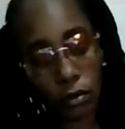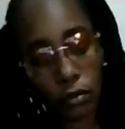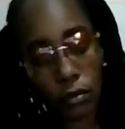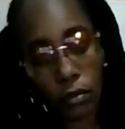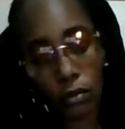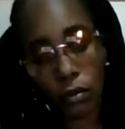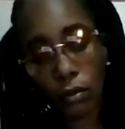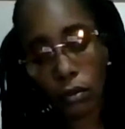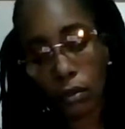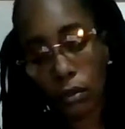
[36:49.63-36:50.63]

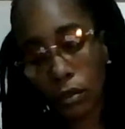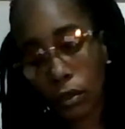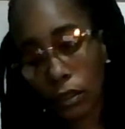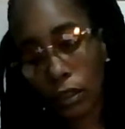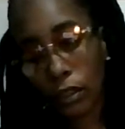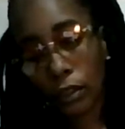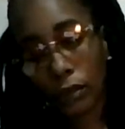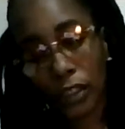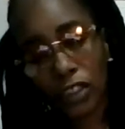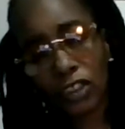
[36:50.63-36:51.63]
Yeah, this
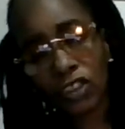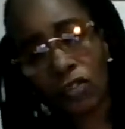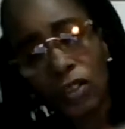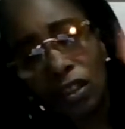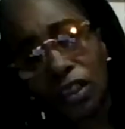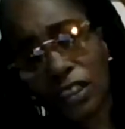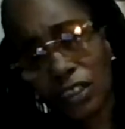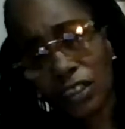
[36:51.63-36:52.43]
is you. Didn't I tell you?